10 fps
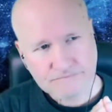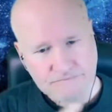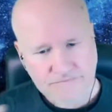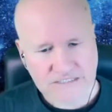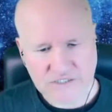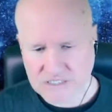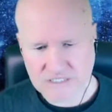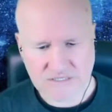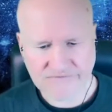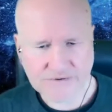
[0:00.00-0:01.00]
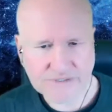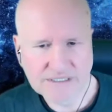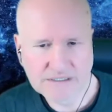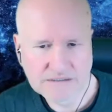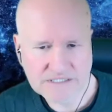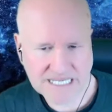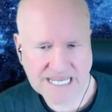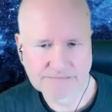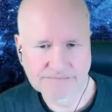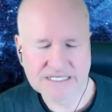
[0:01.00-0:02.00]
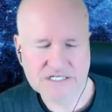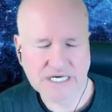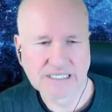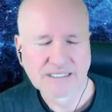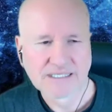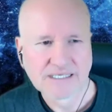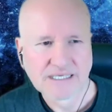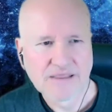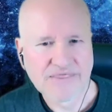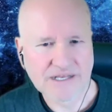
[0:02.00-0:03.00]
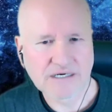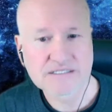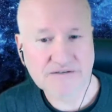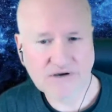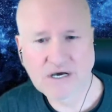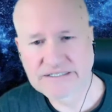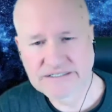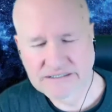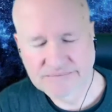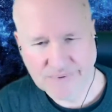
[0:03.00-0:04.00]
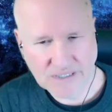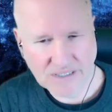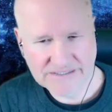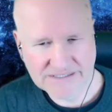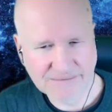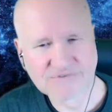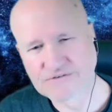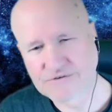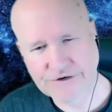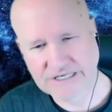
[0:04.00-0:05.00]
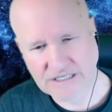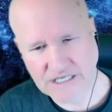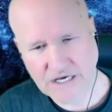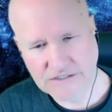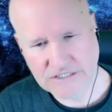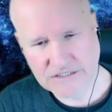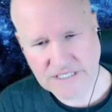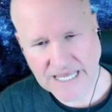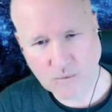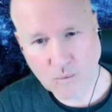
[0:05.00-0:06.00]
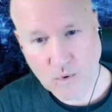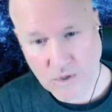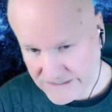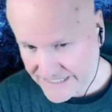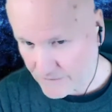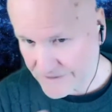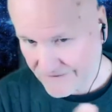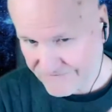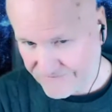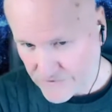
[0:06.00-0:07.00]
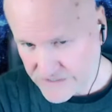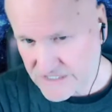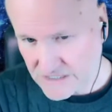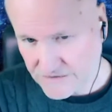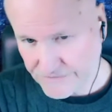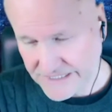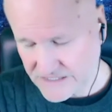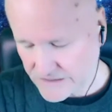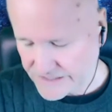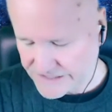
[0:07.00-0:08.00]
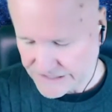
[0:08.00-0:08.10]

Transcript: just as a very scant measure, then I divided it by the number of accredited coaches. And it worked out when I first did the research